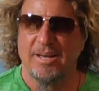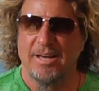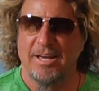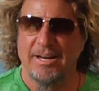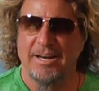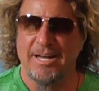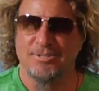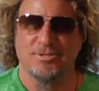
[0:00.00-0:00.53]

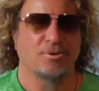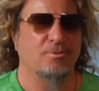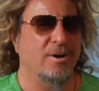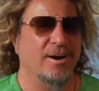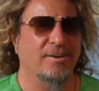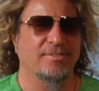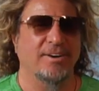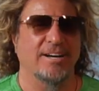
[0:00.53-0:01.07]
ask the
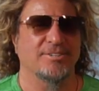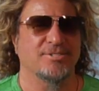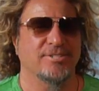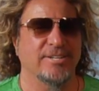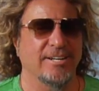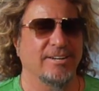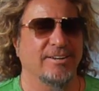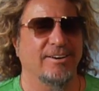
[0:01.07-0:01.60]
choir if I can
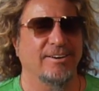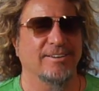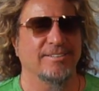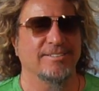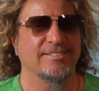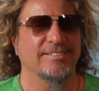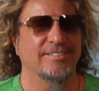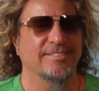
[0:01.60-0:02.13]
sing along,
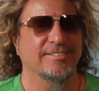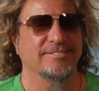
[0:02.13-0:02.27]
and it